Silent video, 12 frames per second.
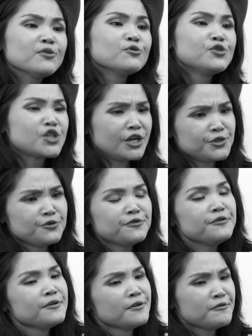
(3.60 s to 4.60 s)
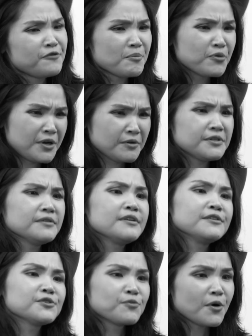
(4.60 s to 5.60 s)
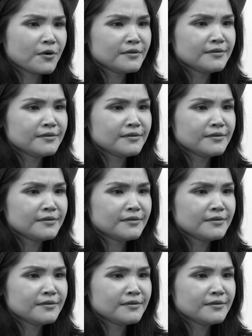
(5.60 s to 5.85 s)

who judge you for pronouncing things wrong.